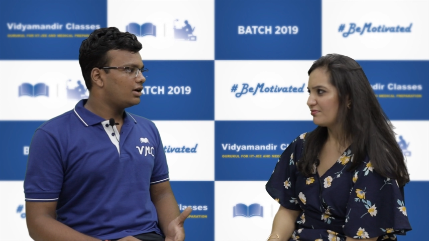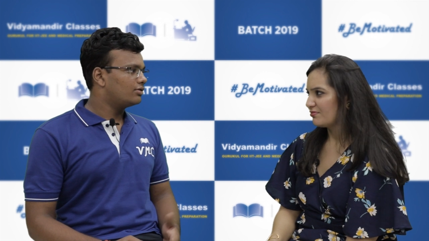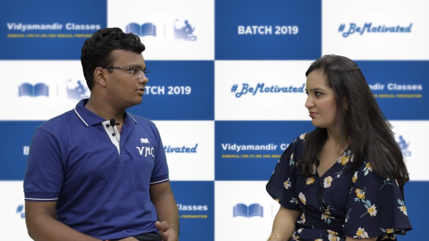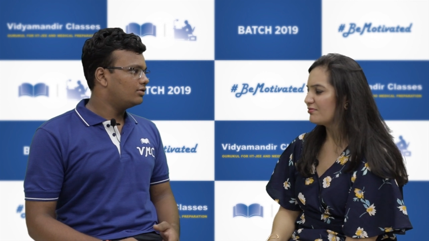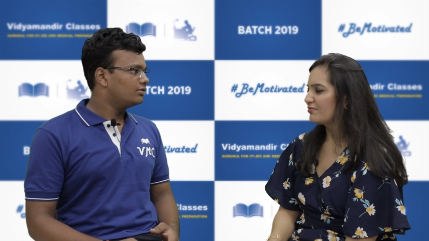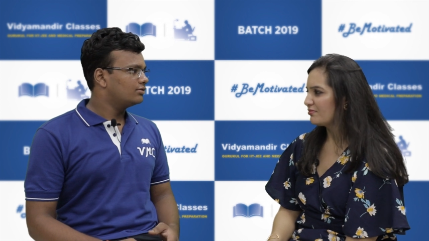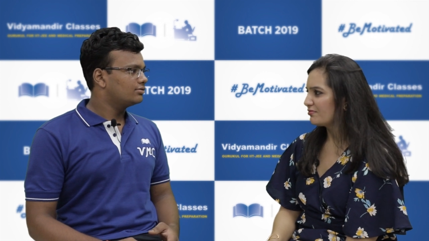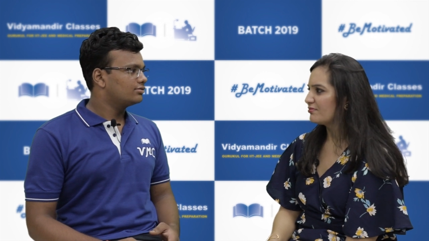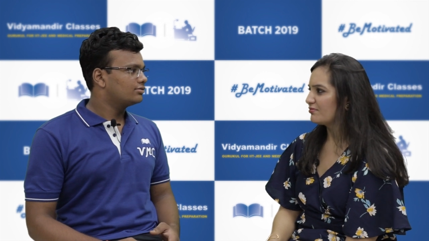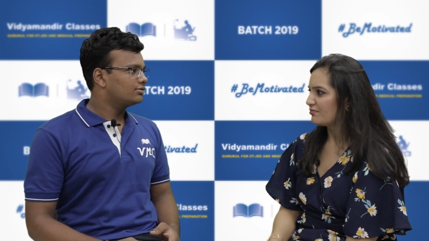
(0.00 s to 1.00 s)
Speaker 1: I could
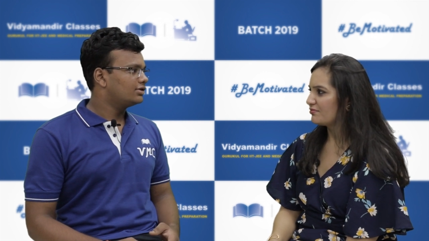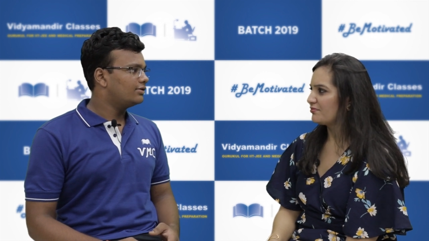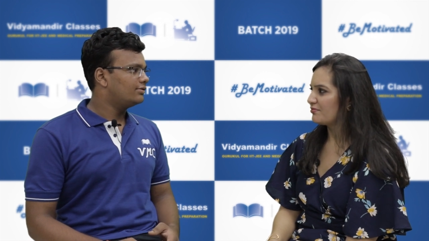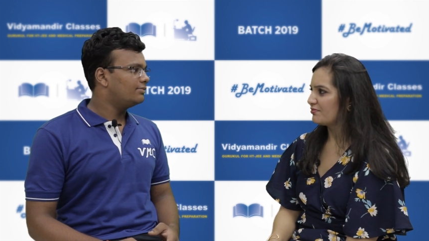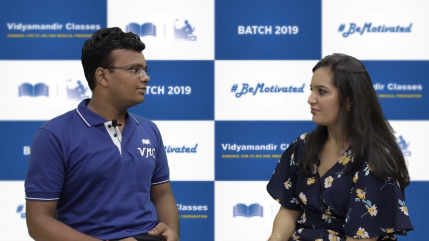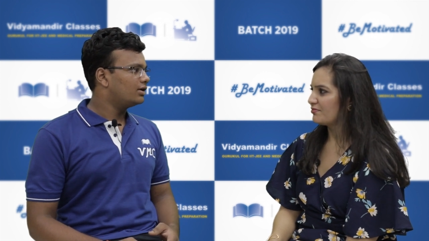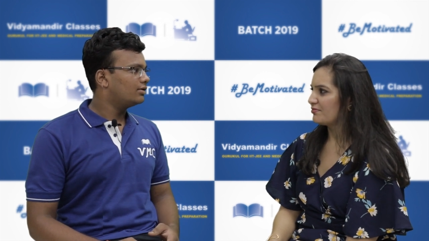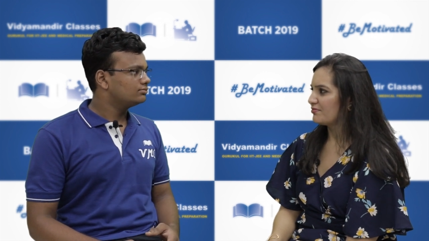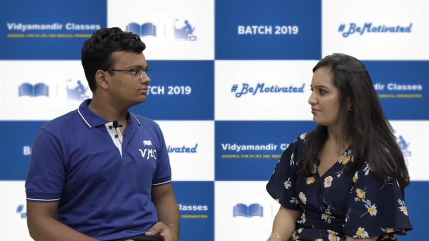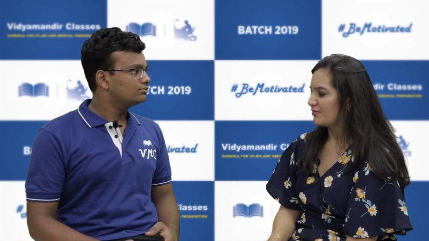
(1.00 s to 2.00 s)
give them time.
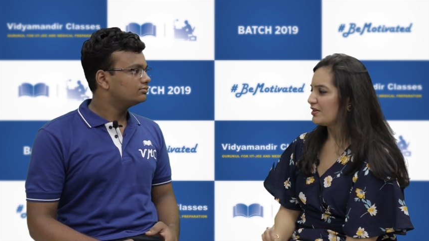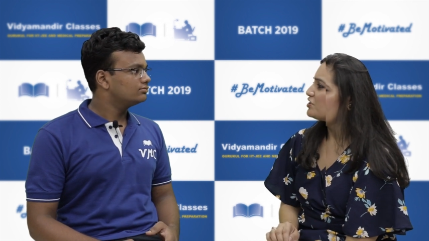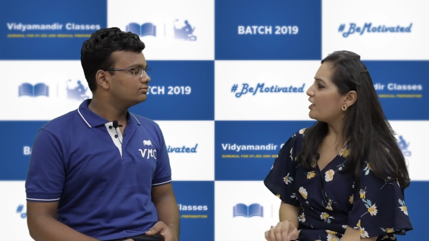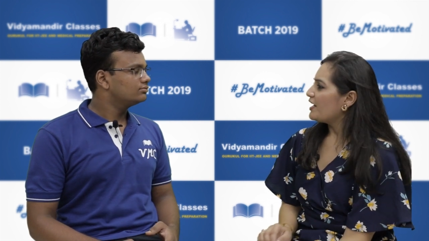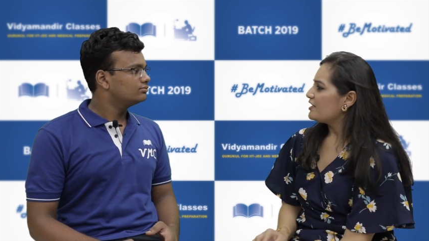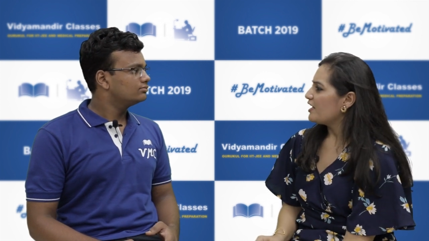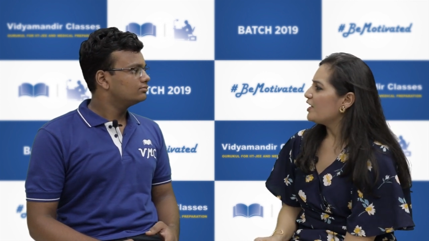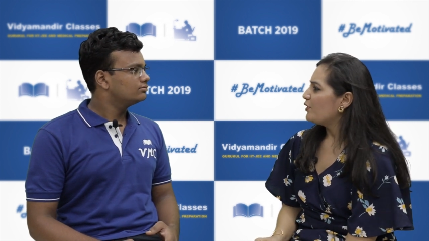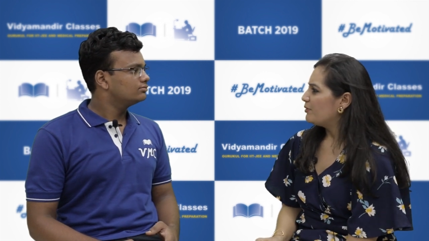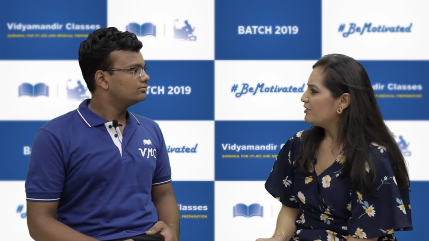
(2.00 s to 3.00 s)
Speaker 2: Which I I T
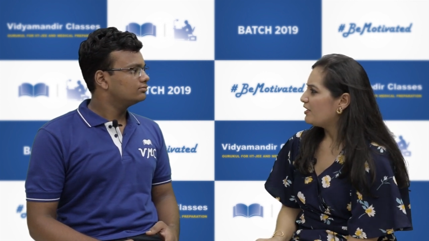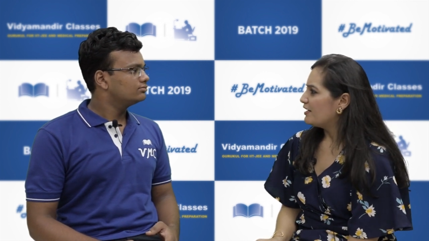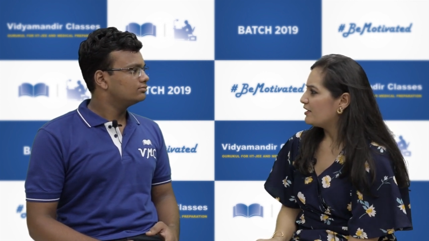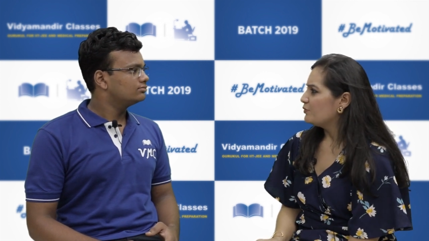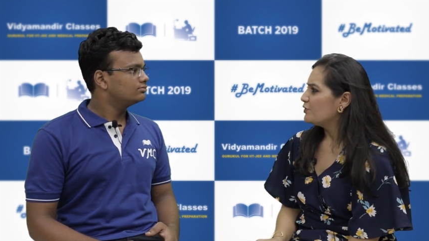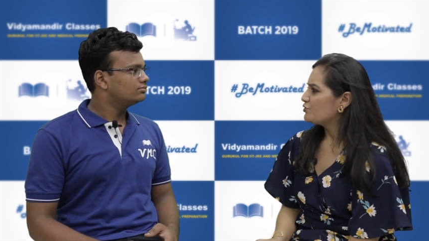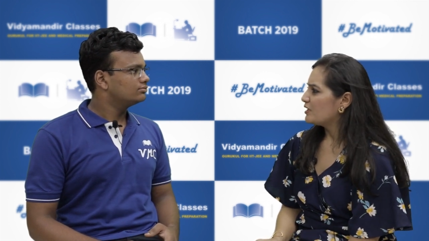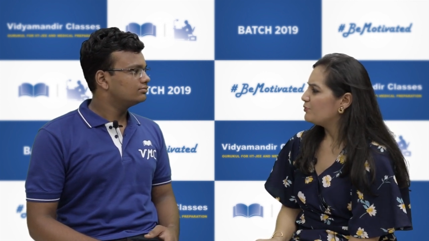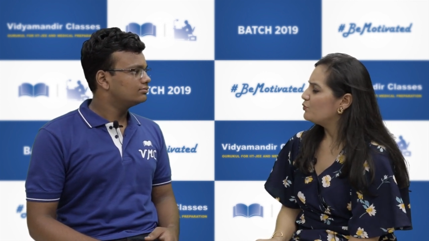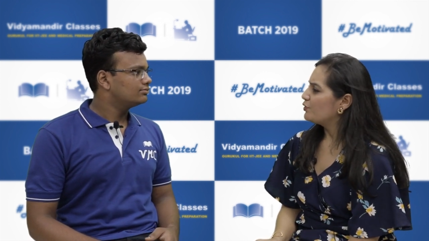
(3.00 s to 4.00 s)
are you aiming at and which
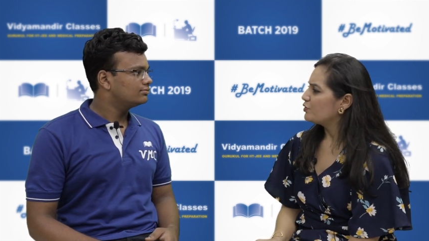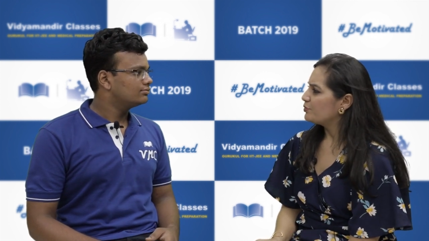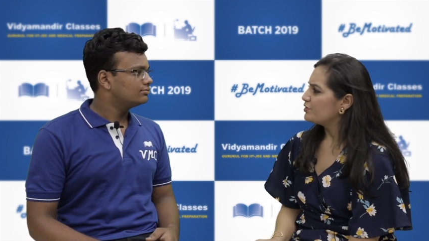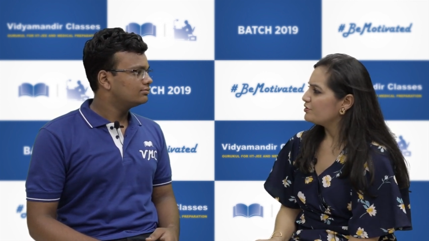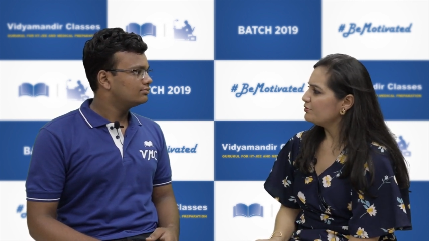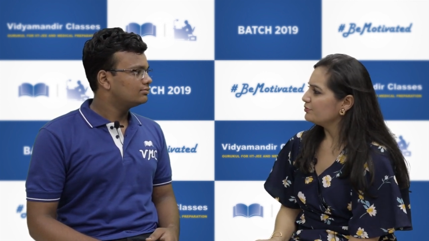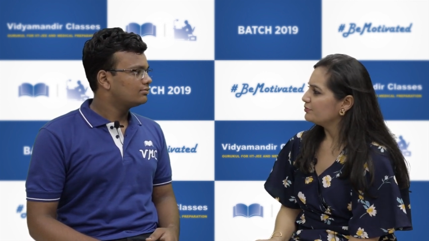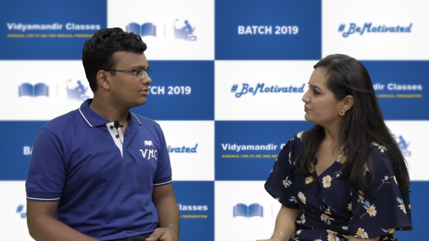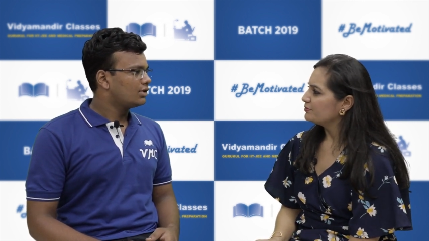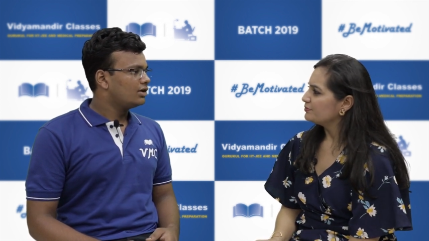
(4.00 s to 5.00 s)
stream you want to pursue?
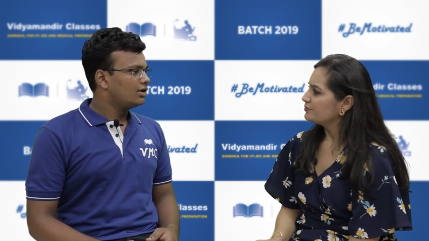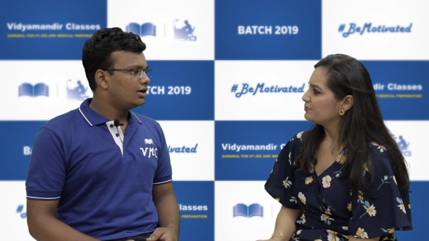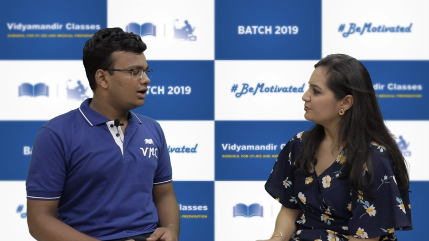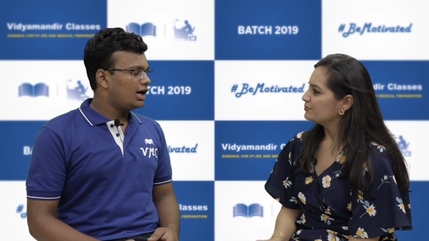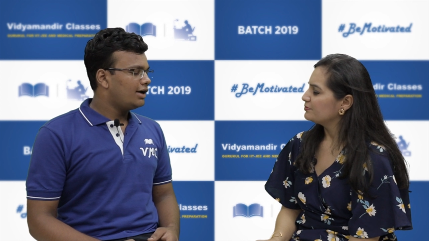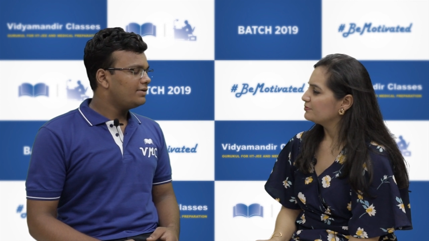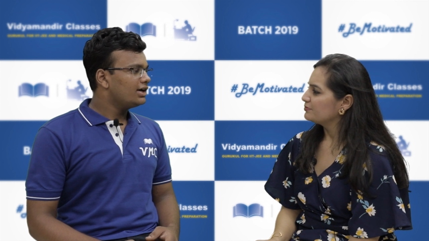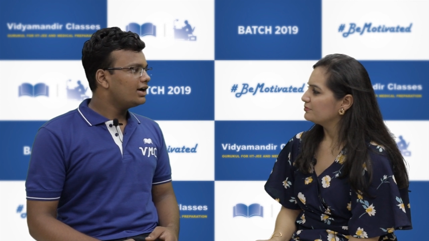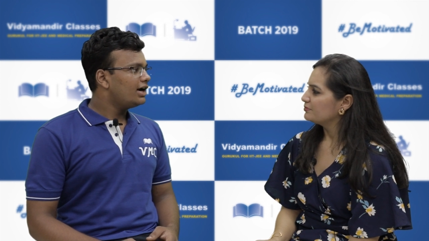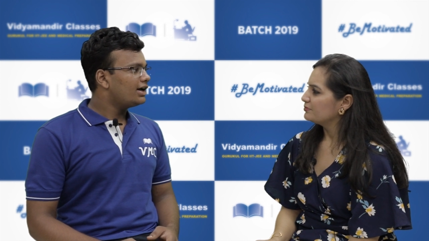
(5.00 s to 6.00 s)
Speaker 1: I am
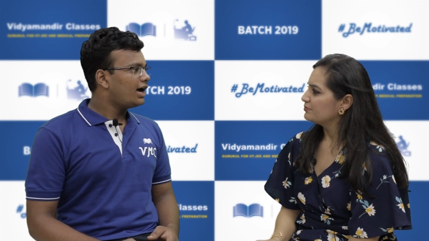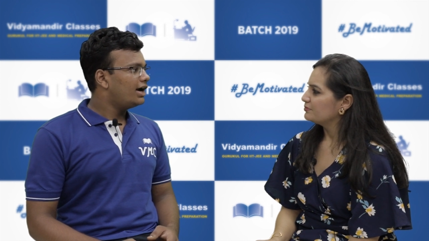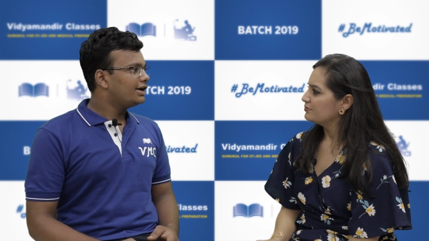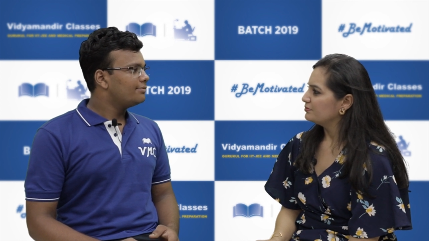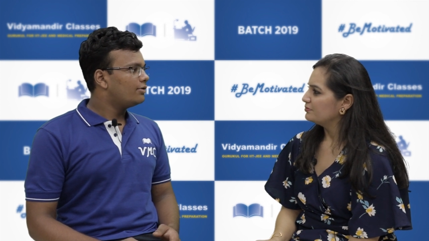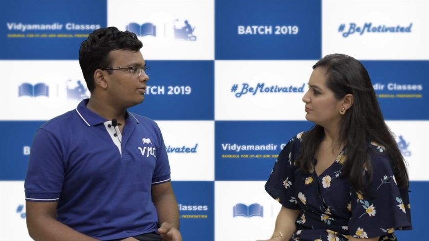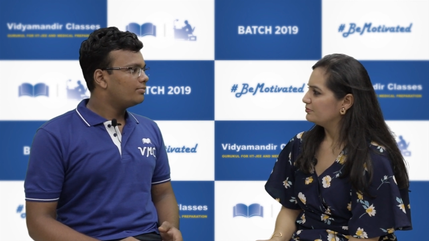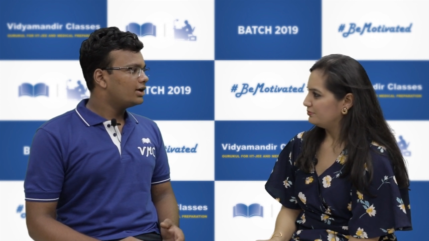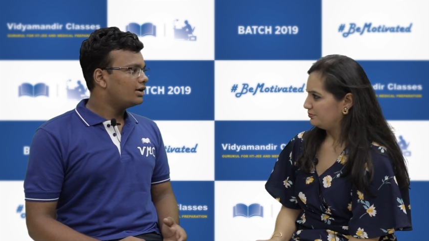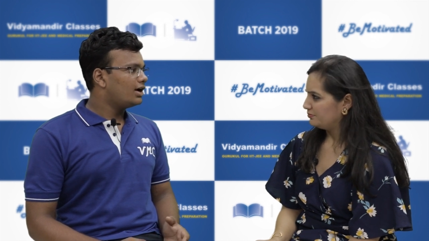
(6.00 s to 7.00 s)
aiming at I I T
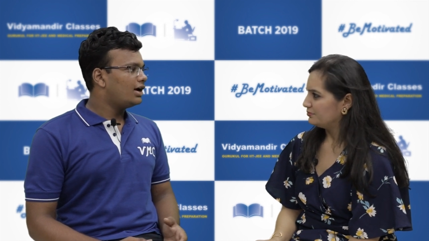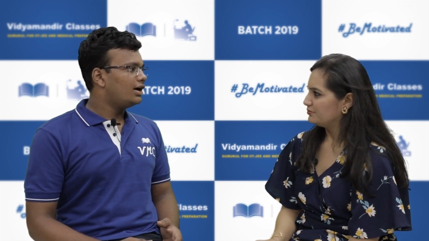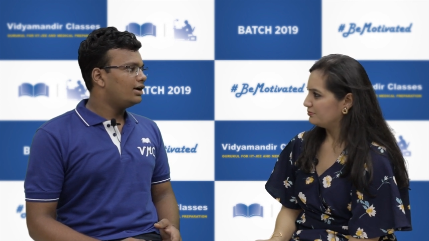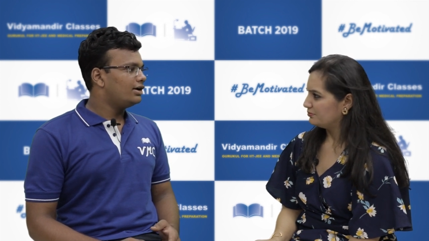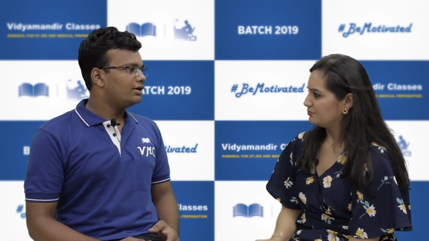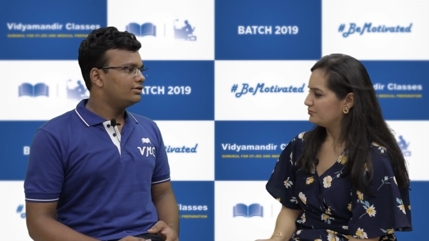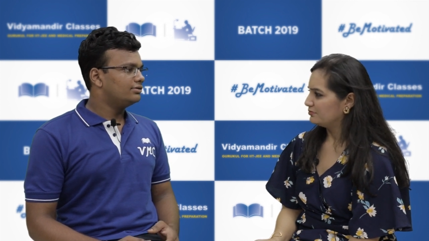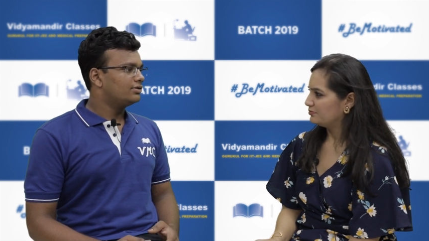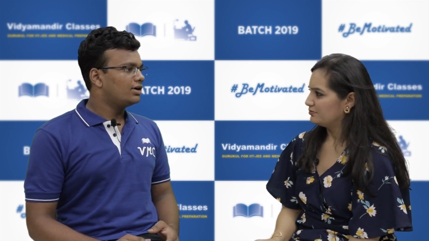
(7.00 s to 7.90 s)
Bombay and uh,